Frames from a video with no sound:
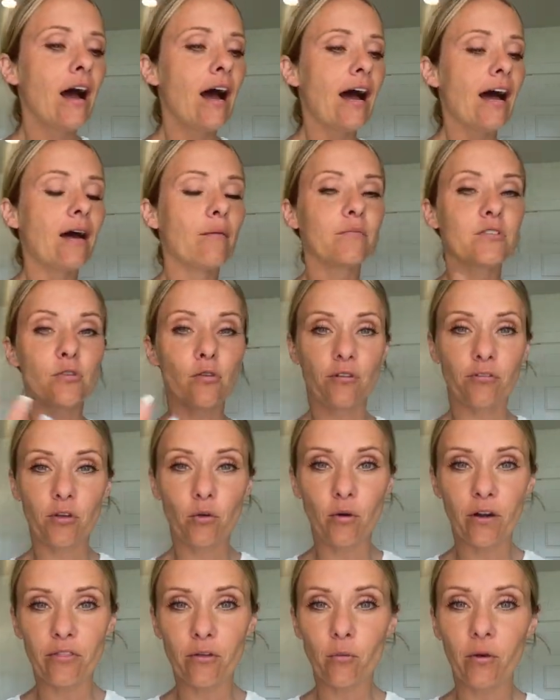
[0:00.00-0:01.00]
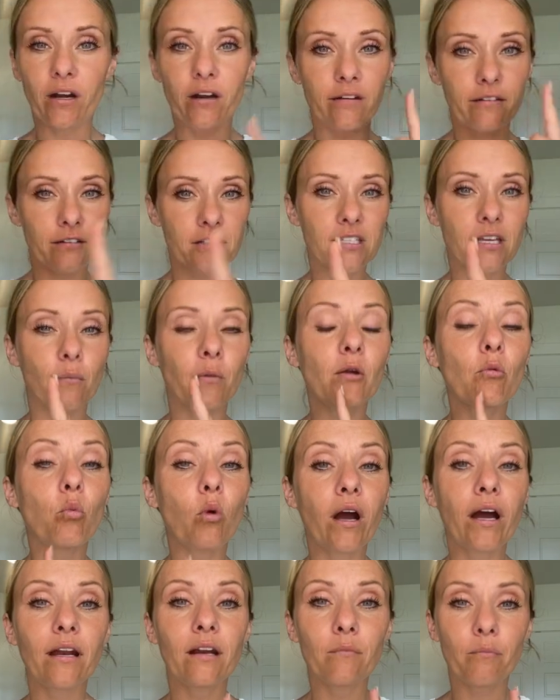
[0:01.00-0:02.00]
Um, so if you are the winner, there's gonna be
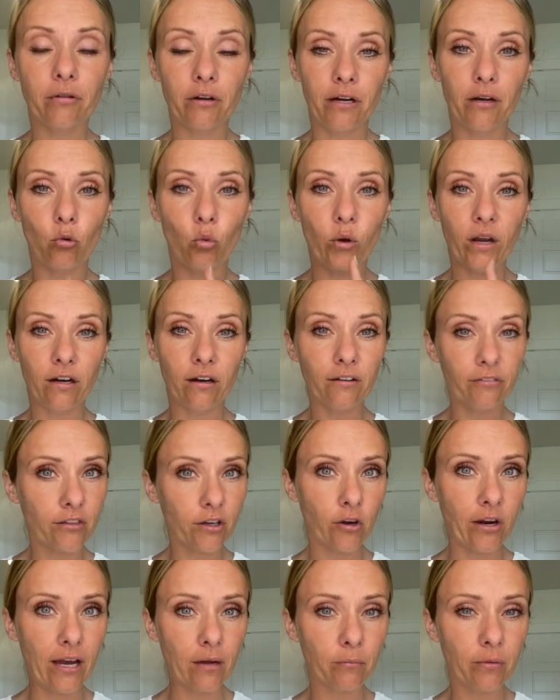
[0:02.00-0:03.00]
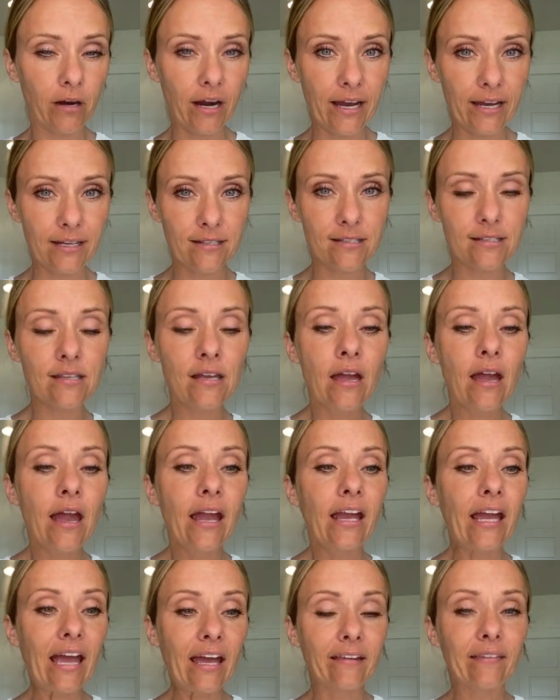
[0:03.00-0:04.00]
one winner of the grand prize
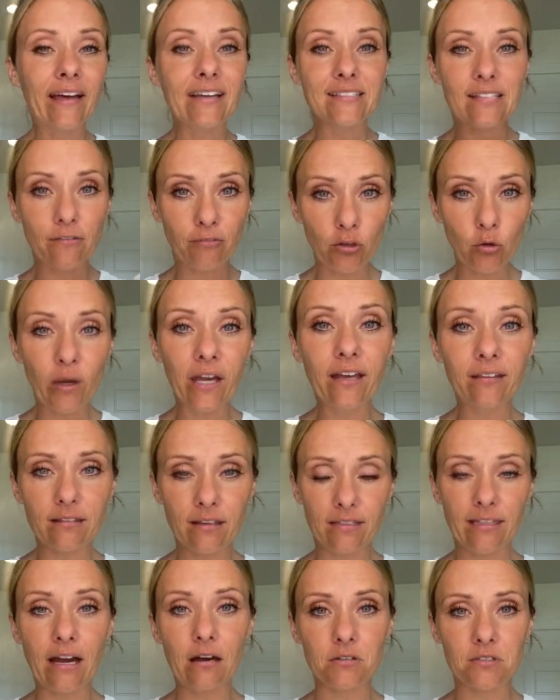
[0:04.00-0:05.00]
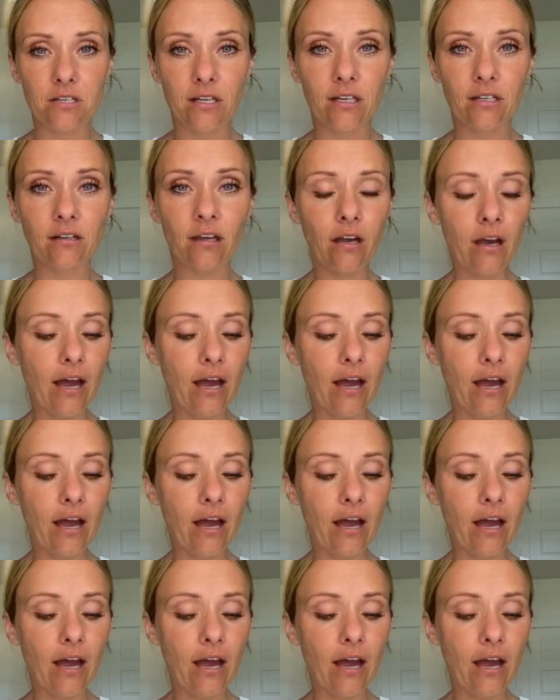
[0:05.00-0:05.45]
and that's if you hit the thousand.